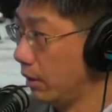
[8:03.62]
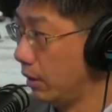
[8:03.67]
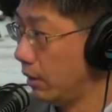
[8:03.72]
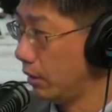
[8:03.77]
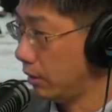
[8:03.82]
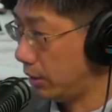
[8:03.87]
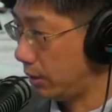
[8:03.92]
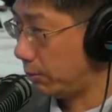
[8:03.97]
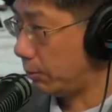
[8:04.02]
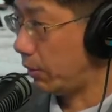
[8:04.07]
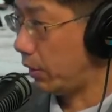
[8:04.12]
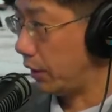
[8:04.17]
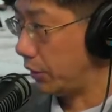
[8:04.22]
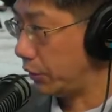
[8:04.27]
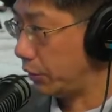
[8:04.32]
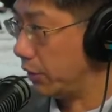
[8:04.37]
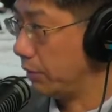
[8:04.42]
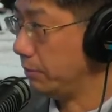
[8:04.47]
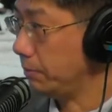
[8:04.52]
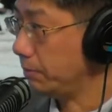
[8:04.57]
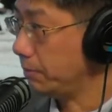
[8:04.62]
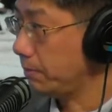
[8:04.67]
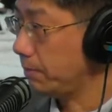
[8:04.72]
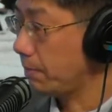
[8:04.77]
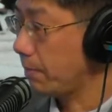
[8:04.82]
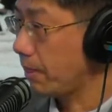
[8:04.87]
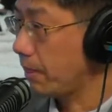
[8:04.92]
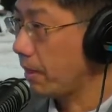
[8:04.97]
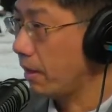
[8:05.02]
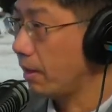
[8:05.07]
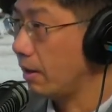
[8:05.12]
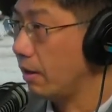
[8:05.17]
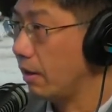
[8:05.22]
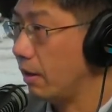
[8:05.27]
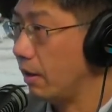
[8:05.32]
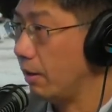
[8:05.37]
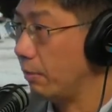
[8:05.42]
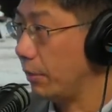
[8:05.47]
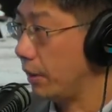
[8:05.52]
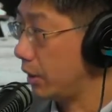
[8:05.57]
depression,
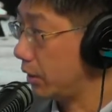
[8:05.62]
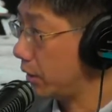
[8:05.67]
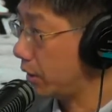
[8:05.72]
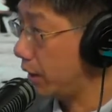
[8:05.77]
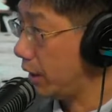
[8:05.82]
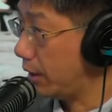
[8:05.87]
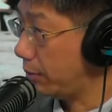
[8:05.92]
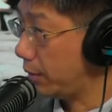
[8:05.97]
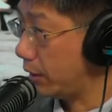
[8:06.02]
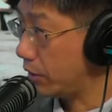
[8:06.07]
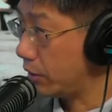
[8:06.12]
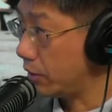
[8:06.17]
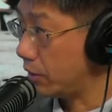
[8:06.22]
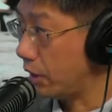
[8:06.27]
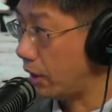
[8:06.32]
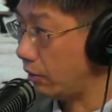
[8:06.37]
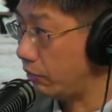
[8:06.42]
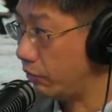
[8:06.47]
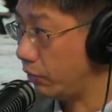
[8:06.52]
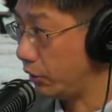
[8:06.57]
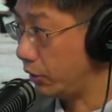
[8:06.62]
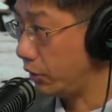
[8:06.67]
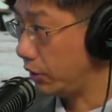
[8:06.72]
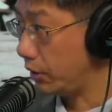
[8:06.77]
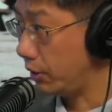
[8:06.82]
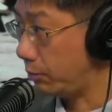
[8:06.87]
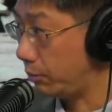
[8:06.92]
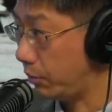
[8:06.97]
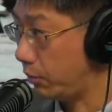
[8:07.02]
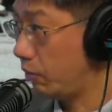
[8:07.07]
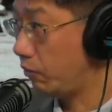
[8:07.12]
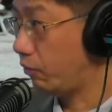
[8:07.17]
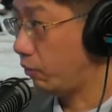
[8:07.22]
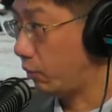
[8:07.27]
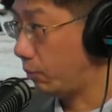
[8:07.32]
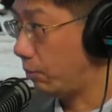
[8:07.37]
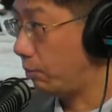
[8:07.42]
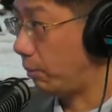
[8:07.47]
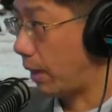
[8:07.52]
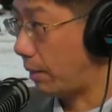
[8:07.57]
because TMS is not officially approved
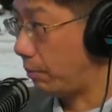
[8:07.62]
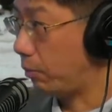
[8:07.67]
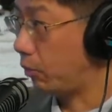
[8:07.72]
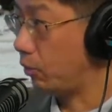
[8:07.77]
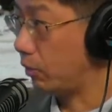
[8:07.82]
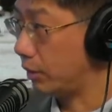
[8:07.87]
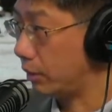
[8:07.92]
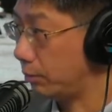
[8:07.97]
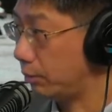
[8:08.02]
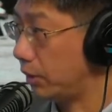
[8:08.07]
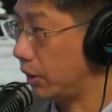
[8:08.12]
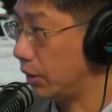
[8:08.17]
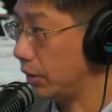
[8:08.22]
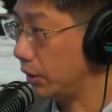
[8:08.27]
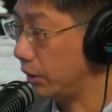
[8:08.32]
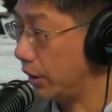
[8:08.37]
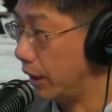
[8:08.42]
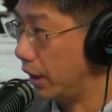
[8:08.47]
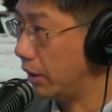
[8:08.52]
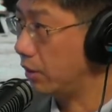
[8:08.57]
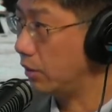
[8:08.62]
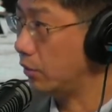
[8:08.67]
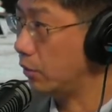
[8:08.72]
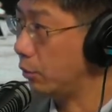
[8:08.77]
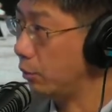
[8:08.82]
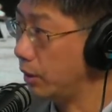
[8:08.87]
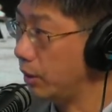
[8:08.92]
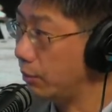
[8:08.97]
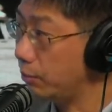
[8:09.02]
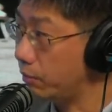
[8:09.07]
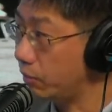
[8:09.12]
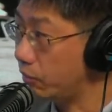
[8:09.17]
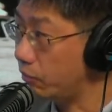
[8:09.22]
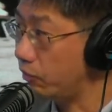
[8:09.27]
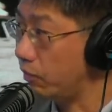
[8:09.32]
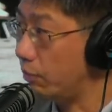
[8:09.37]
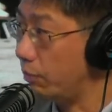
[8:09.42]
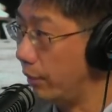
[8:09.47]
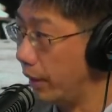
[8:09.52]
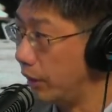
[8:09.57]
for bipolar depression yet. It's only approved
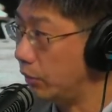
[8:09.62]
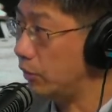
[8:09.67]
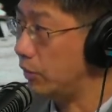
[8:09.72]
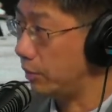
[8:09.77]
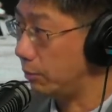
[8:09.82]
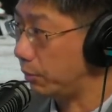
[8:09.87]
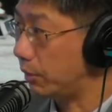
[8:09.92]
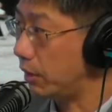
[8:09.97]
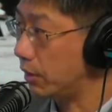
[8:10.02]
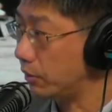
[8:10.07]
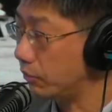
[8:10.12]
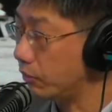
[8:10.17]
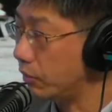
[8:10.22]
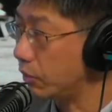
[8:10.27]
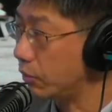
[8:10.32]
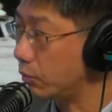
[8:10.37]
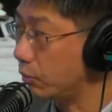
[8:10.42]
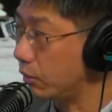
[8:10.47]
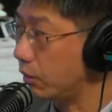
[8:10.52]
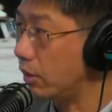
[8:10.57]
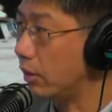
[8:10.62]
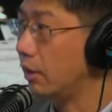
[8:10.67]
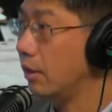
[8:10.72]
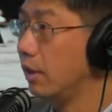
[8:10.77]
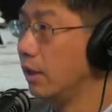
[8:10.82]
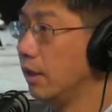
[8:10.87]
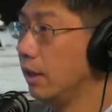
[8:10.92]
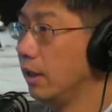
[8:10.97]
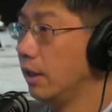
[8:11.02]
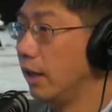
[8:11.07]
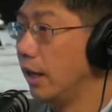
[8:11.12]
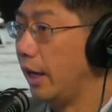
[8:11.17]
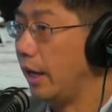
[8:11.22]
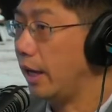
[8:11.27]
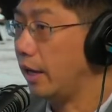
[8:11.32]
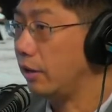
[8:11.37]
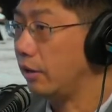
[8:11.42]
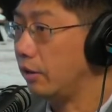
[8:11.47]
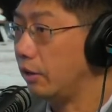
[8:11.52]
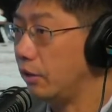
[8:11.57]
for major depressive disorder.
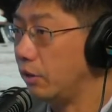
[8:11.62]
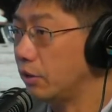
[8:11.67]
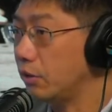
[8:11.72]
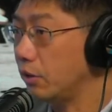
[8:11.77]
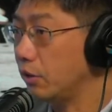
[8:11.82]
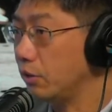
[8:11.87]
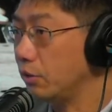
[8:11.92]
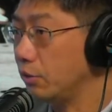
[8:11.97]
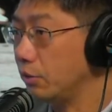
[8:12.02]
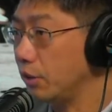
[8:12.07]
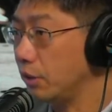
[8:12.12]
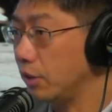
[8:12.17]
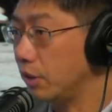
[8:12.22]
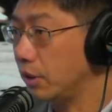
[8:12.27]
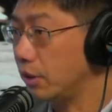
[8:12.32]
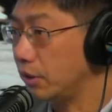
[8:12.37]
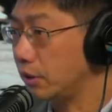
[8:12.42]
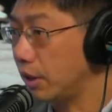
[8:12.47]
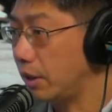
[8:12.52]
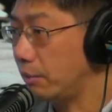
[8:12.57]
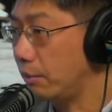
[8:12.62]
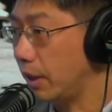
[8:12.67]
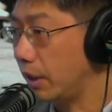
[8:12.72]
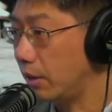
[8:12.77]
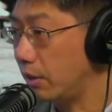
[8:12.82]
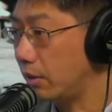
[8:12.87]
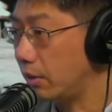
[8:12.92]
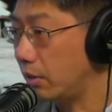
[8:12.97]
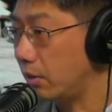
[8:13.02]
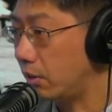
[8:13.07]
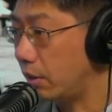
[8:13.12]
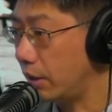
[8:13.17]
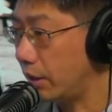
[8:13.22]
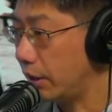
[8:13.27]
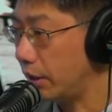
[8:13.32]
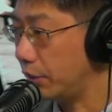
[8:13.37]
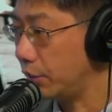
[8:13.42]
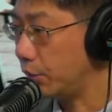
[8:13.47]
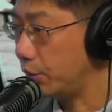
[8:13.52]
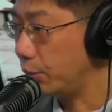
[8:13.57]
And there's also a study my
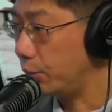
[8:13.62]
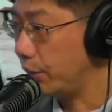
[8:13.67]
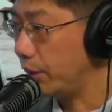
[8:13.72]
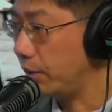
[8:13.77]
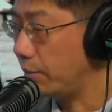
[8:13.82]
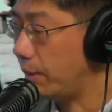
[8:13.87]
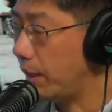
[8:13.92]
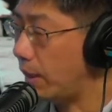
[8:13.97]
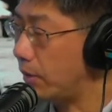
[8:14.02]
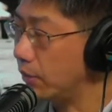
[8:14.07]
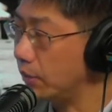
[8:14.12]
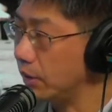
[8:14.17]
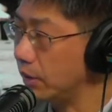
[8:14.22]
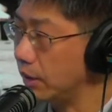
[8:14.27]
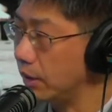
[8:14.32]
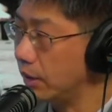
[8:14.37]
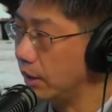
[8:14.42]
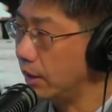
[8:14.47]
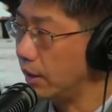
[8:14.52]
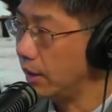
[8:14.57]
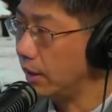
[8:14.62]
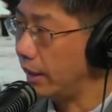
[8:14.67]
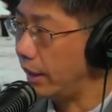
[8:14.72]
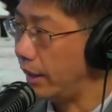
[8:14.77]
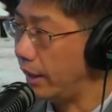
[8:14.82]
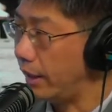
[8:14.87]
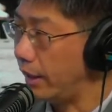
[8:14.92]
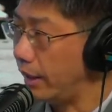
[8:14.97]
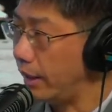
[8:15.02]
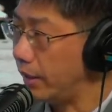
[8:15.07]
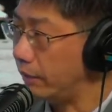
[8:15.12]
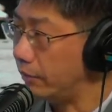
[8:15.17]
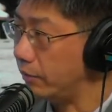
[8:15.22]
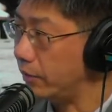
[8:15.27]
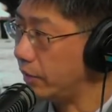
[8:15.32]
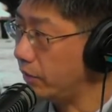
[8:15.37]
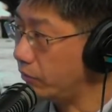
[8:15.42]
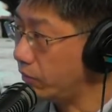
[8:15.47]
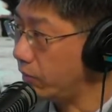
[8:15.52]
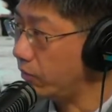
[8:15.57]
colleague is doing about a
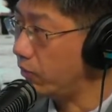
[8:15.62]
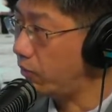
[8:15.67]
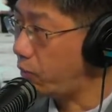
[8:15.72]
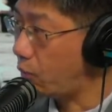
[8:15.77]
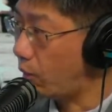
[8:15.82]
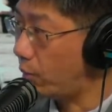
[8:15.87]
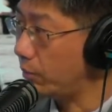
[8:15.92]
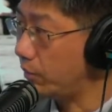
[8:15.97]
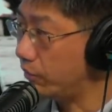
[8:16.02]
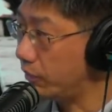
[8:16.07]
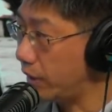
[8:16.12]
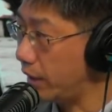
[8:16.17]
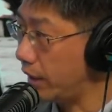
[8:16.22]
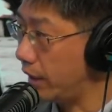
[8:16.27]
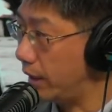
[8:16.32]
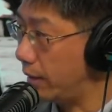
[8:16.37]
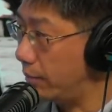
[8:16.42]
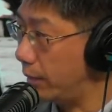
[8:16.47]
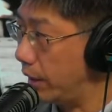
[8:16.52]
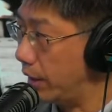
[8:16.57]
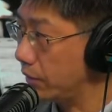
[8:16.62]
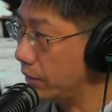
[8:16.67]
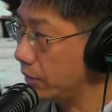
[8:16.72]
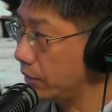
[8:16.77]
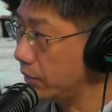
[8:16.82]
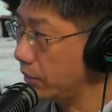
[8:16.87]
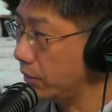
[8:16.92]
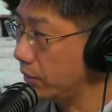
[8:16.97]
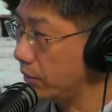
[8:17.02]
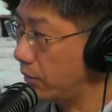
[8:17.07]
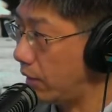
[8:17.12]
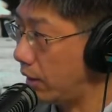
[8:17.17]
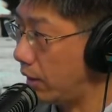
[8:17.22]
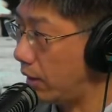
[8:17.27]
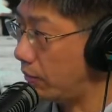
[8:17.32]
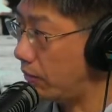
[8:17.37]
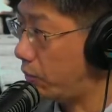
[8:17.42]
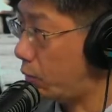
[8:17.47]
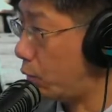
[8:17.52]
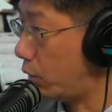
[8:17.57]
different form of TMS
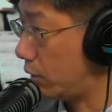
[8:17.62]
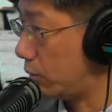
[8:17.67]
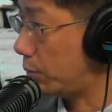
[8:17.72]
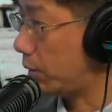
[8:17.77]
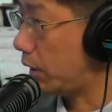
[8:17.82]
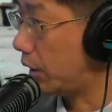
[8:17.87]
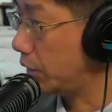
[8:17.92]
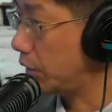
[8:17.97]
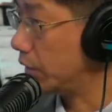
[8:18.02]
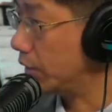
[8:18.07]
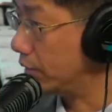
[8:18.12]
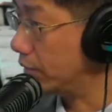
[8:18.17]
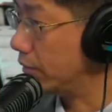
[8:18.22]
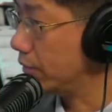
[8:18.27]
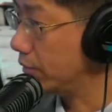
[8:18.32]
for depression.